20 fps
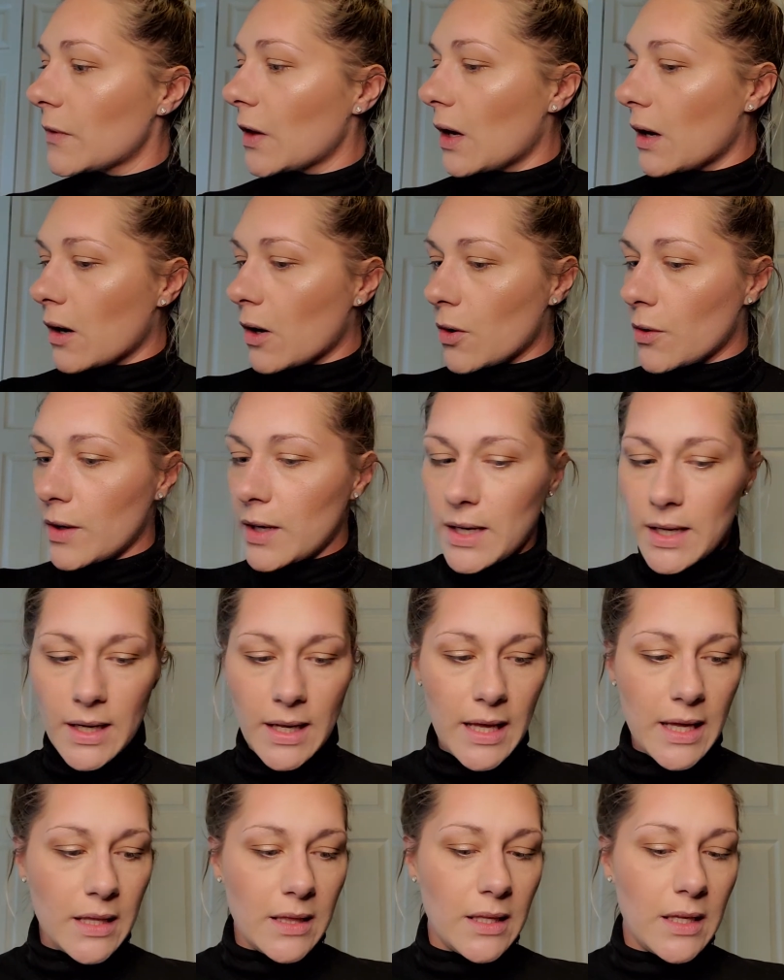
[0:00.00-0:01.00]
All right,
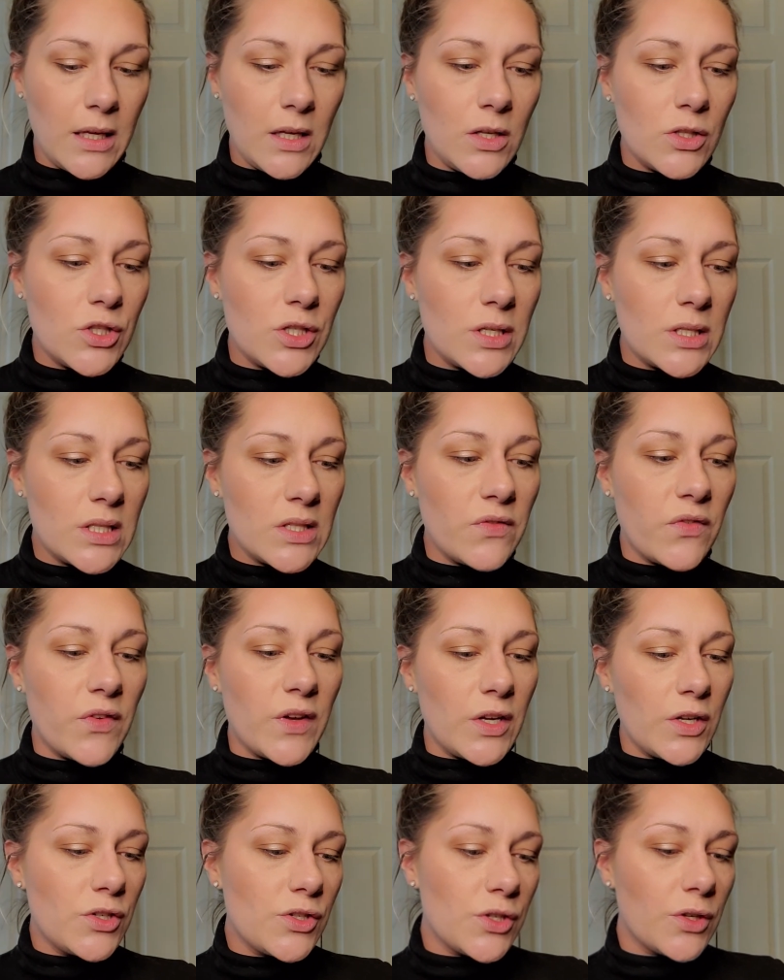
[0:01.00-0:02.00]
and then just
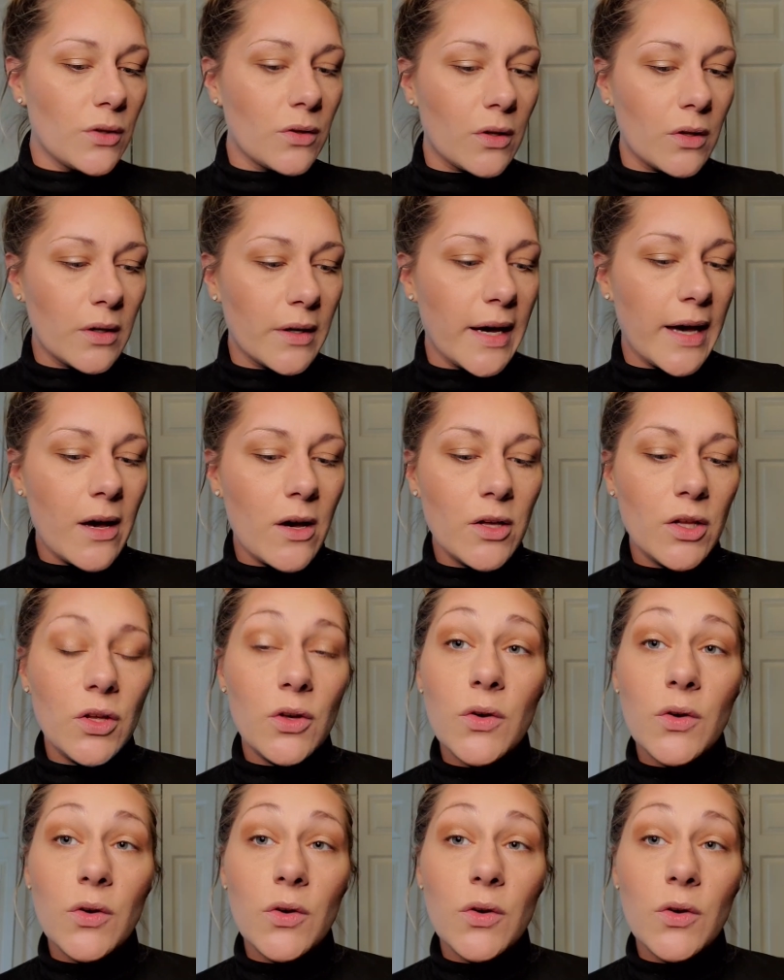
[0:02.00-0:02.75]
finish your look out.